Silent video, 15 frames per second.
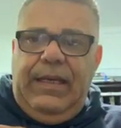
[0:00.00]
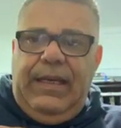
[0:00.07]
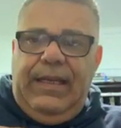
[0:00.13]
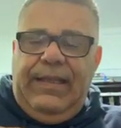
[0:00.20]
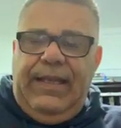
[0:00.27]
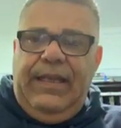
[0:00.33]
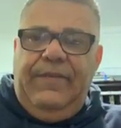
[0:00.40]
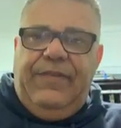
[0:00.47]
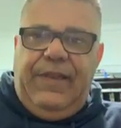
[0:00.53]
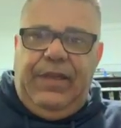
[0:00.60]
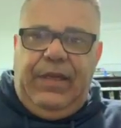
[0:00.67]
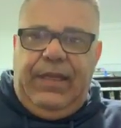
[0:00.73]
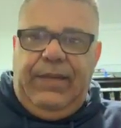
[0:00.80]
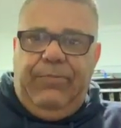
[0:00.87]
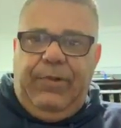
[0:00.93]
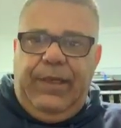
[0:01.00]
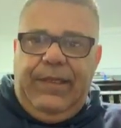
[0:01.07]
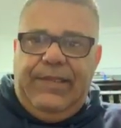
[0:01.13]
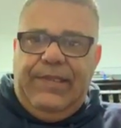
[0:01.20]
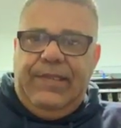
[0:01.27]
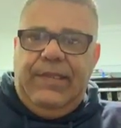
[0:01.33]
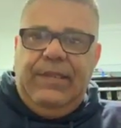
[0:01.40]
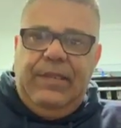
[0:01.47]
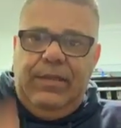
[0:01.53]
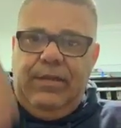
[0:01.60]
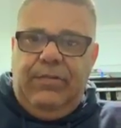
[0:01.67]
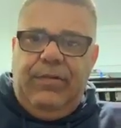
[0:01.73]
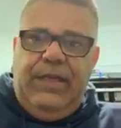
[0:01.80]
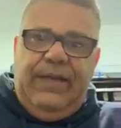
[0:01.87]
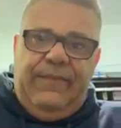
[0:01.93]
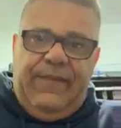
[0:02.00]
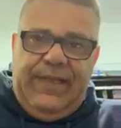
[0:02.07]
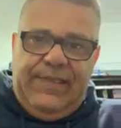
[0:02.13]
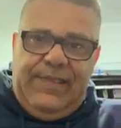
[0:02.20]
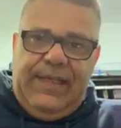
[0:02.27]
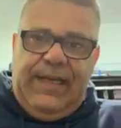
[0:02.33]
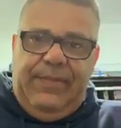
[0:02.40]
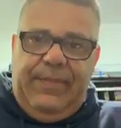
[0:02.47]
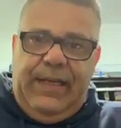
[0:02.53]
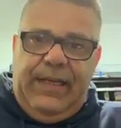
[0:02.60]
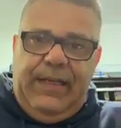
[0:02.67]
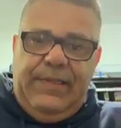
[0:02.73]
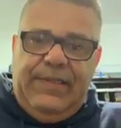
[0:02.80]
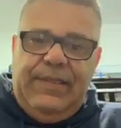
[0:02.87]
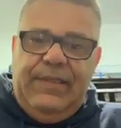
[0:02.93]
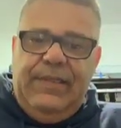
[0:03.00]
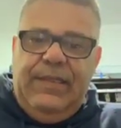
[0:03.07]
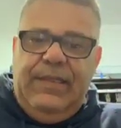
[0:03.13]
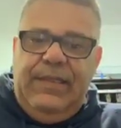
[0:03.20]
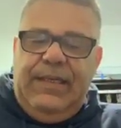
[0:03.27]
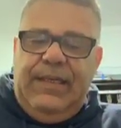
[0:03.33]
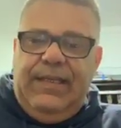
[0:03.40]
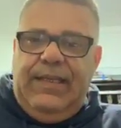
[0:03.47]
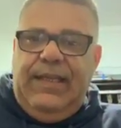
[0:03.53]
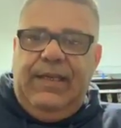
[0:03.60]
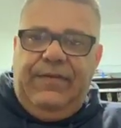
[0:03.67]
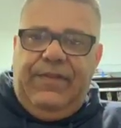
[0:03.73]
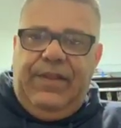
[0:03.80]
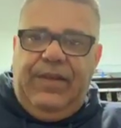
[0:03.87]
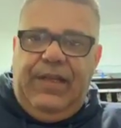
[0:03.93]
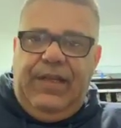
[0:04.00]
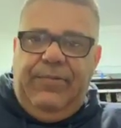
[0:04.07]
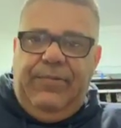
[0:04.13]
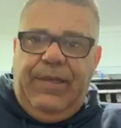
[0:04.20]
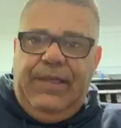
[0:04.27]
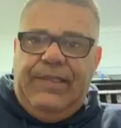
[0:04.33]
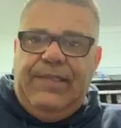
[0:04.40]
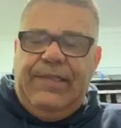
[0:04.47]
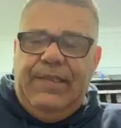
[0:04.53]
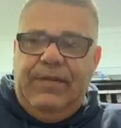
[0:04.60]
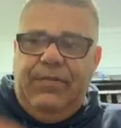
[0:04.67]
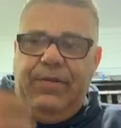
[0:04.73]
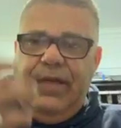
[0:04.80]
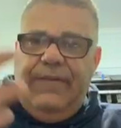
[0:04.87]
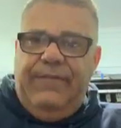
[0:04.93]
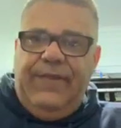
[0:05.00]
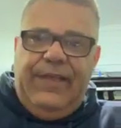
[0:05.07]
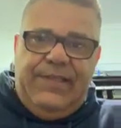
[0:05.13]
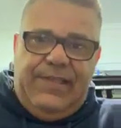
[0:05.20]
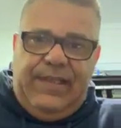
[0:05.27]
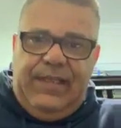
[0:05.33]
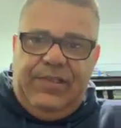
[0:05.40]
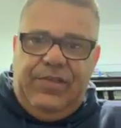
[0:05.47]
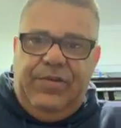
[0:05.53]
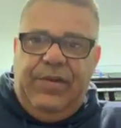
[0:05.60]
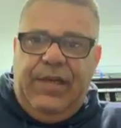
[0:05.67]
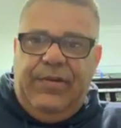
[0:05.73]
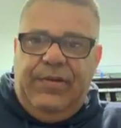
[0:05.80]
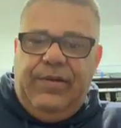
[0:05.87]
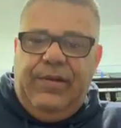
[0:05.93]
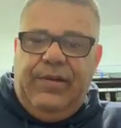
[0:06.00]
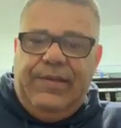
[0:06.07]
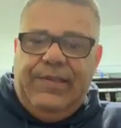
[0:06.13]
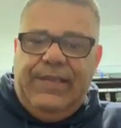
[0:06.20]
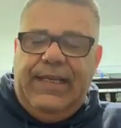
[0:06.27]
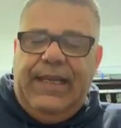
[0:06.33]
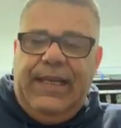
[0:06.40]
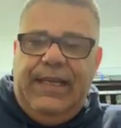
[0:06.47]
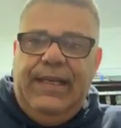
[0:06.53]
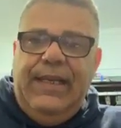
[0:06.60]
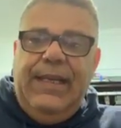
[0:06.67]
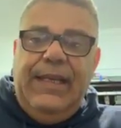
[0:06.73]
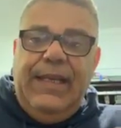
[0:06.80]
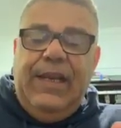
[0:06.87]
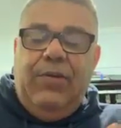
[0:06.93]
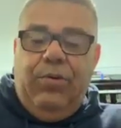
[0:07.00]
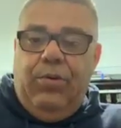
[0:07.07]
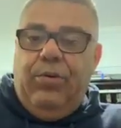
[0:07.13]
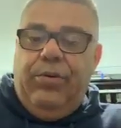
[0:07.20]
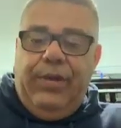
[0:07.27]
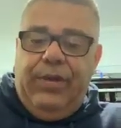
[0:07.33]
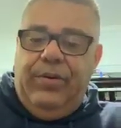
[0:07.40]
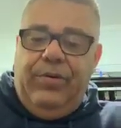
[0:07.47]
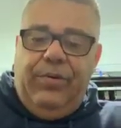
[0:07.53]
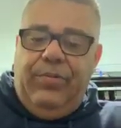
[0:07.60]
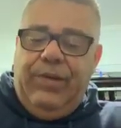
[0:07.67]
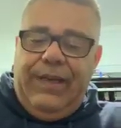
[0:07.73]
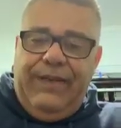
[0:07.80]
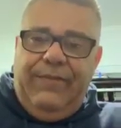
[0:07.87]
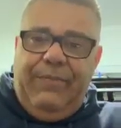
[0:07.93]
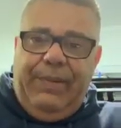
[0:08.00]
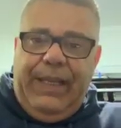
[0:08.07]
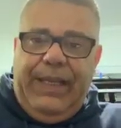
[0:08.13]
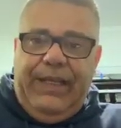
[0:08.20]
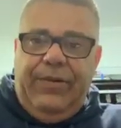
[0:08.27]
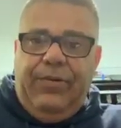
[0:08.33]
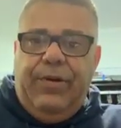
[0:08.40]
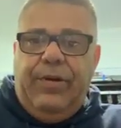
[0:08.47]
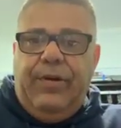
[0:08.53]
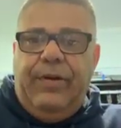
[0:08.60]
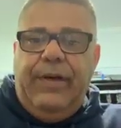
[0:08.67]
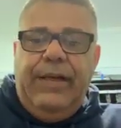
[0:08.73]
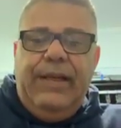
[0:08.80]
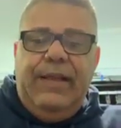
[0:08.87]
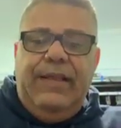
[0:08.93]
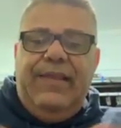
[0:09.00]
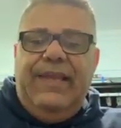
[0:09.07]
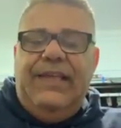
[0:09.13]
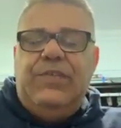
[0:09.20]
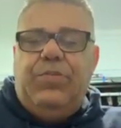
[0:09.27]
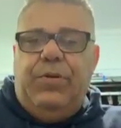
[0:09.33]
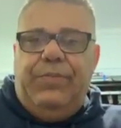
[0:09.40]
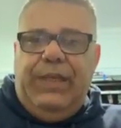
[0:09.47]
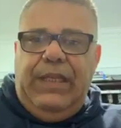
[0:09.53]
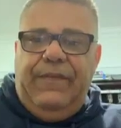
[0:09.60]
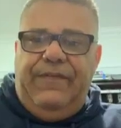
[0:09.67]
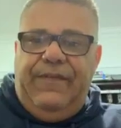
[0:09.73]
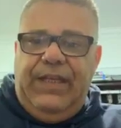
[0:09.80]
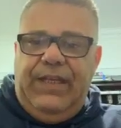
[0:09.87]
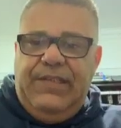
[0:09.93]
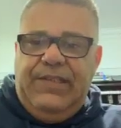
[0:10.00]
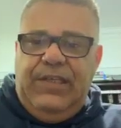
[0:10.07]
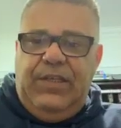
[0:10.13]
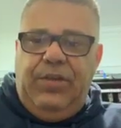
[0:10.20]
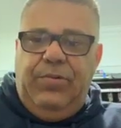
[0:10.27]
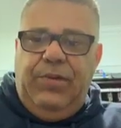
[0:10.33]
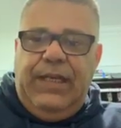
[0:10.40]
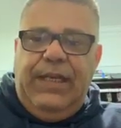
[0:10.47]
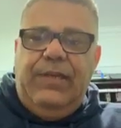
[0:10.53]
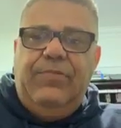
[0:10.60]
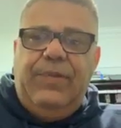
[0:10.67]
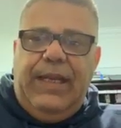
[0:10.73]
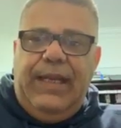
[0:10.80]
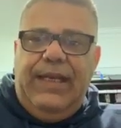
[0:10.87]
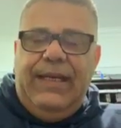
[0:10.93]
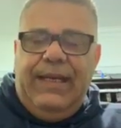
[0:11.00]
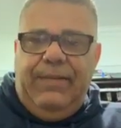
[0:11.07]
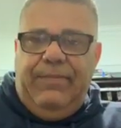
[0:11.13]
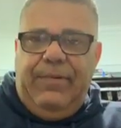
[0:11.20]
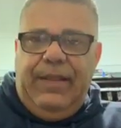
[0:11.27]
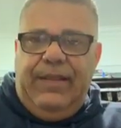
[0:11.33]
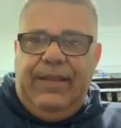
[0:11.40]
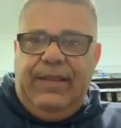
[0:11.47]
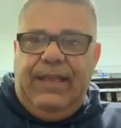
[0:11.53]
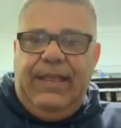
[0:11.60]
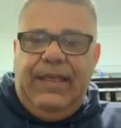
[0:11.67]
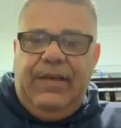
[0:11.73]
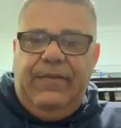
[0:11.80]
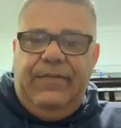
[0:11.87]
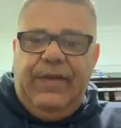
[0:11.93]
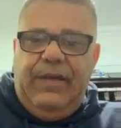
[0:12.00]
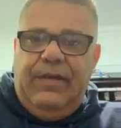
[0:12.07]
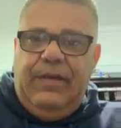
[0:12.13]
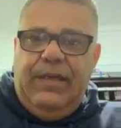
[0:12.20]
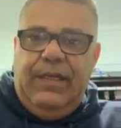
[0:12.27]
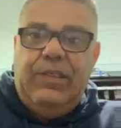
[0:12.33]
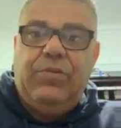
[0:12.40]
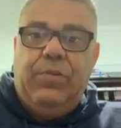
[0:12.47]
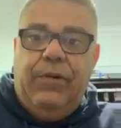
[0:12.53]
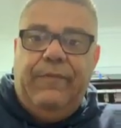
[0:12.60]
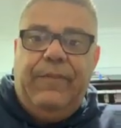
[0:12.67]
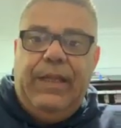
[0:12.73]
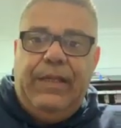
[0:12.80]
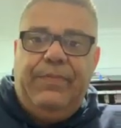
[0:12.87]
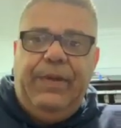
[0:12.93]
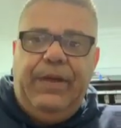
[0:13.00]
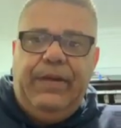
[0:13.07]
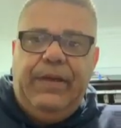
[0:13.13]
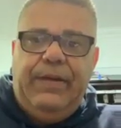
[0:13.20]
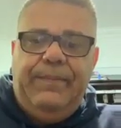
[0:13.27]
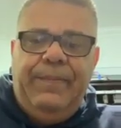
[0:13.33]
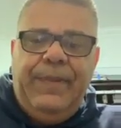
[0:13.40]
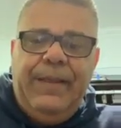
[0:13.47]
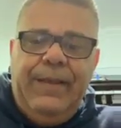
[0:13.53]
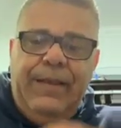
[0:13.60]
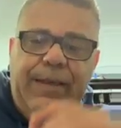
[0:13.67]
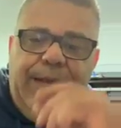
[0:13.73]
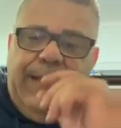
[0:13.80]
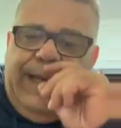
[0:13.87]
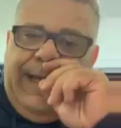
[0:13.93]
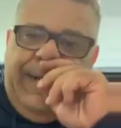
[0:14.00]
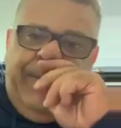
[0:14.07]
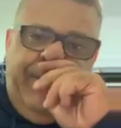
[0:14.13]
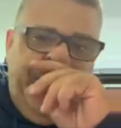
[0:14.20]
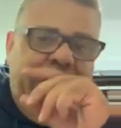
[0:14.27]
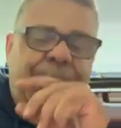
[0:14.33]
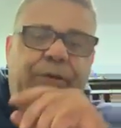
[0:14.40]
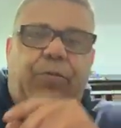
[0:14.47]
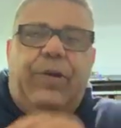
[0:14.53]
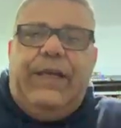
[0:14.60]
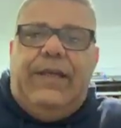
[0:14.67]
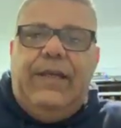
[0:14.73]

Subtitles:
at the end of 13 weeks, reinvest that amount, at the end of 13 weeks, reinvest the $200 again, or whatever plan you're on, these would be the figures that you would end up with at the end of a 12-month period. Now, we